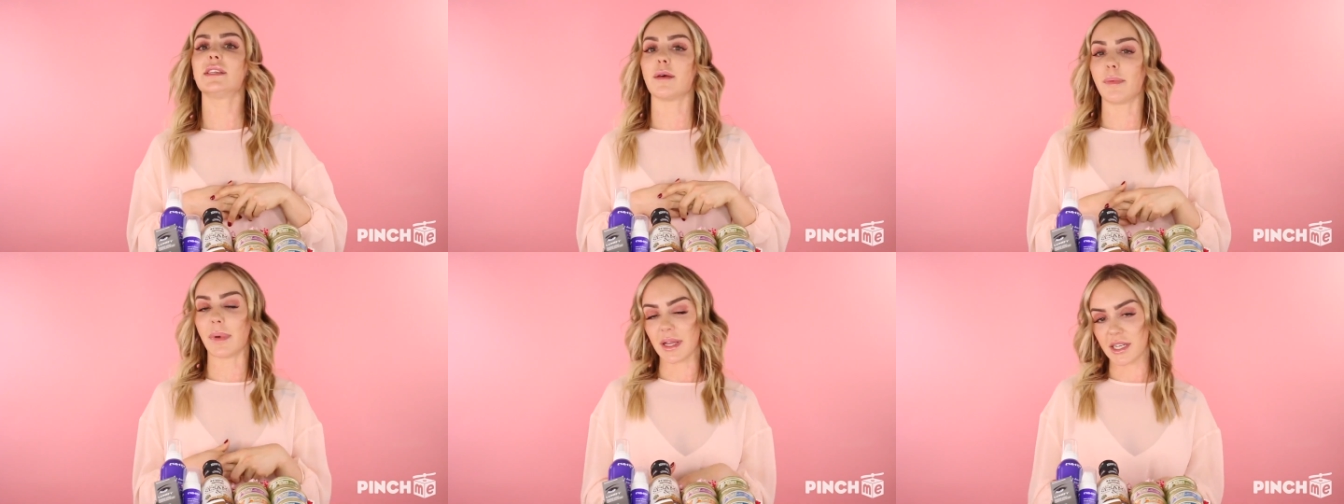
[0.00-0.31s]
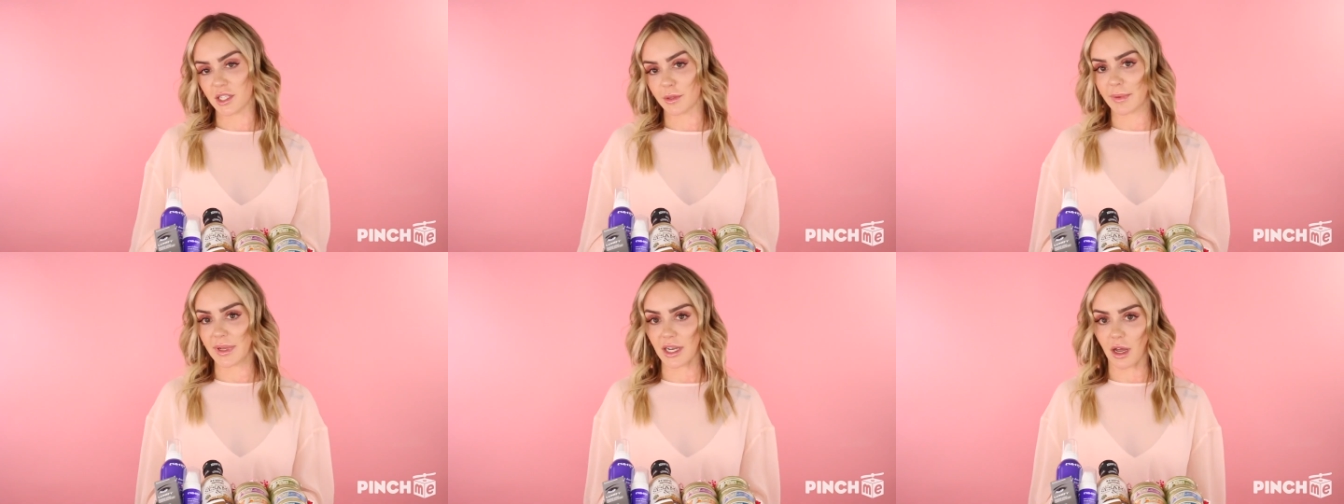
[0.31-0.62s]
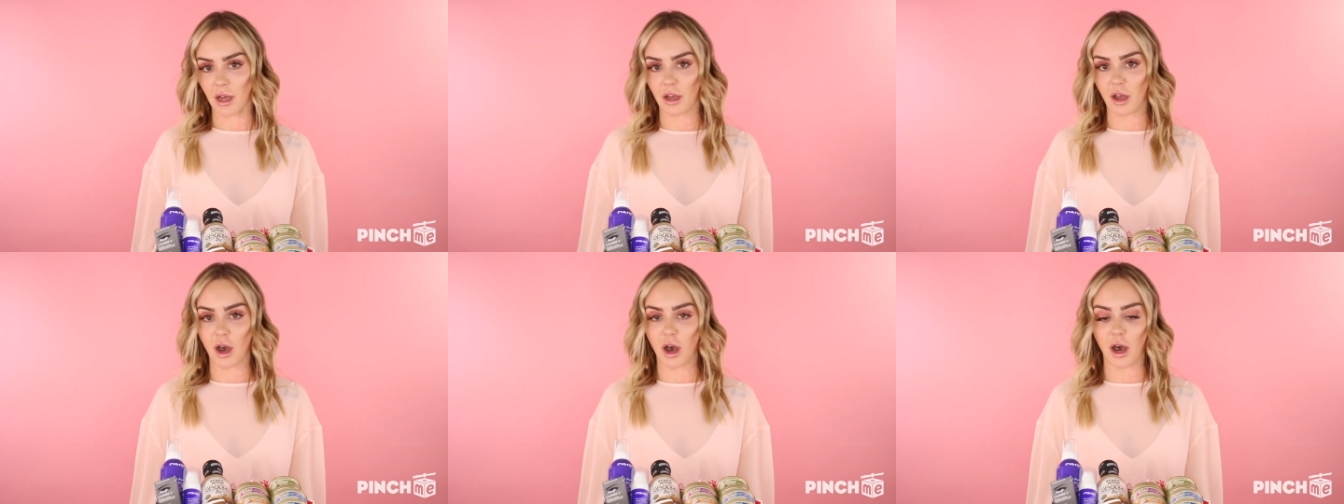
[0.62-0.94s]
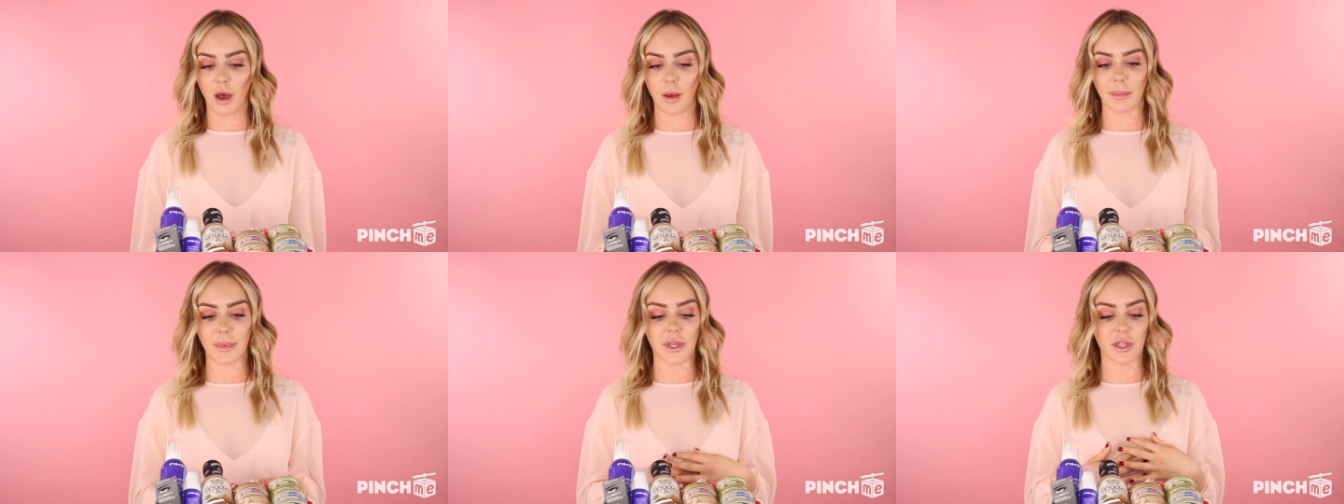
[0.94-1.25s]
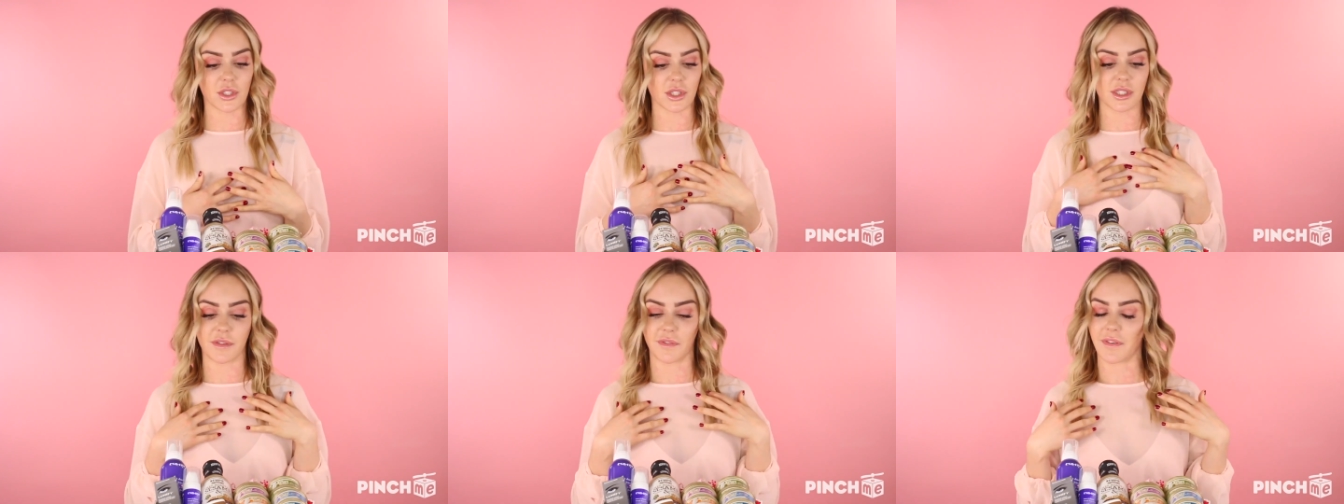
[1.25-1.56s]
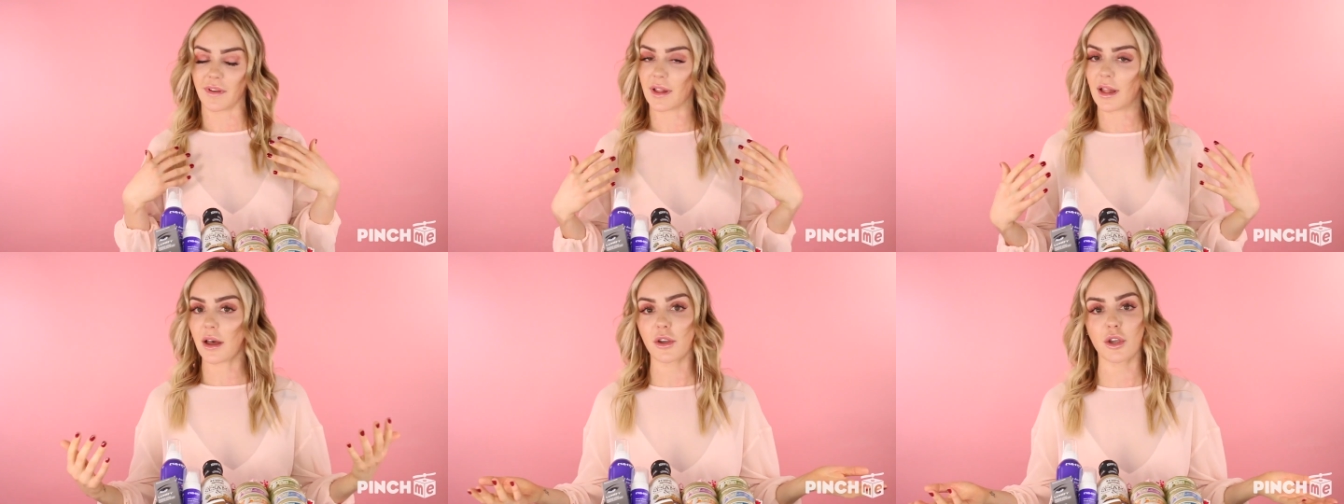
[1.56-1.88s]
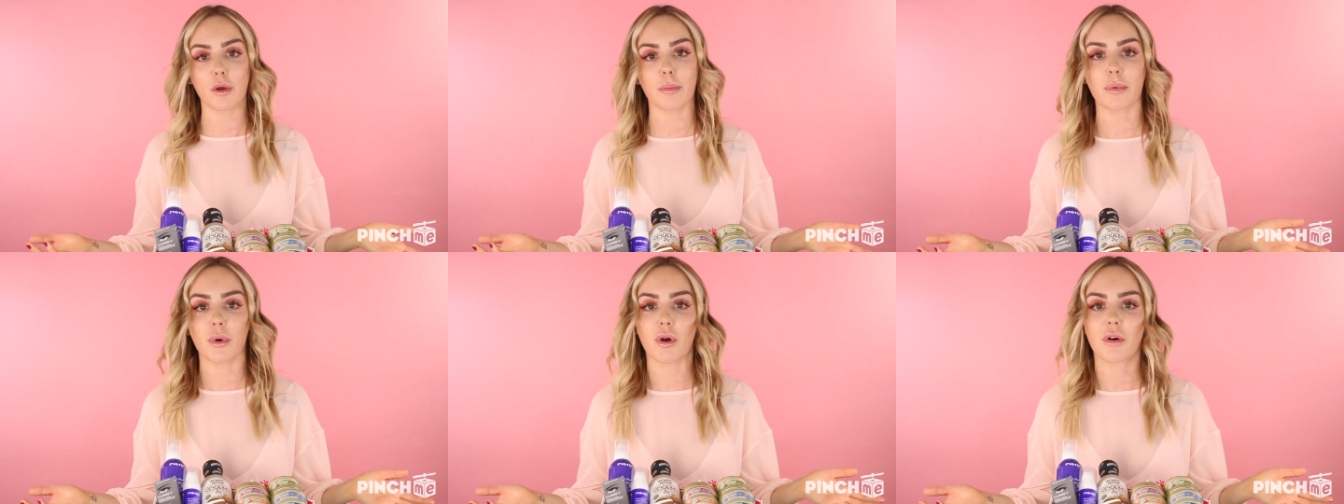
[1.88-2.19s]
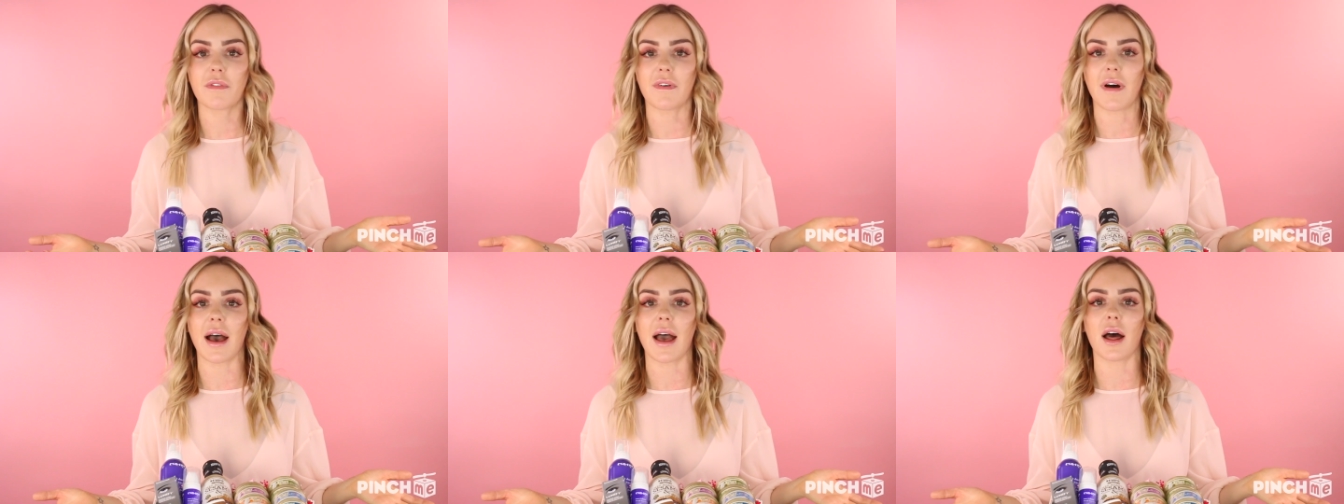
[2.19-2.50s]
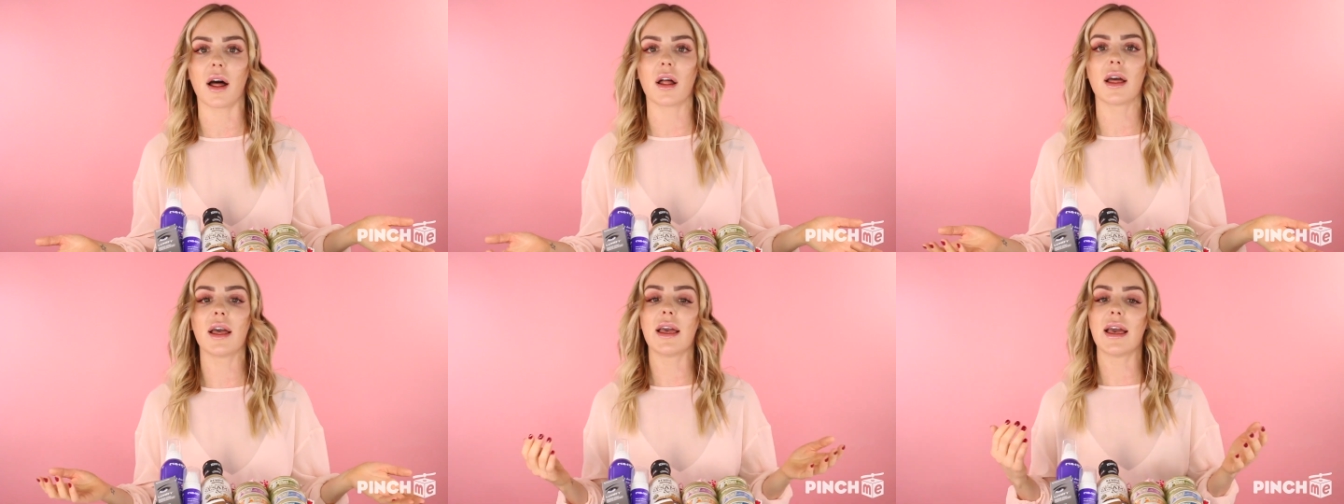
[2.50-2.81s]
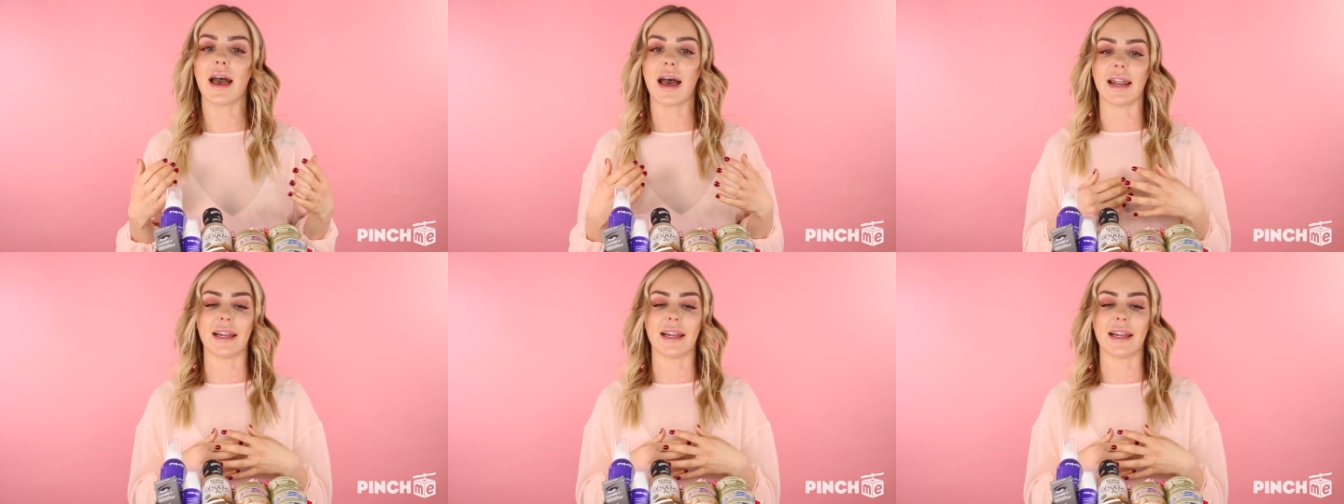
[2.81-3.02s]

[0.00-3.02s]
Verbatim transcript: to pinchme.com. You just fill out your profile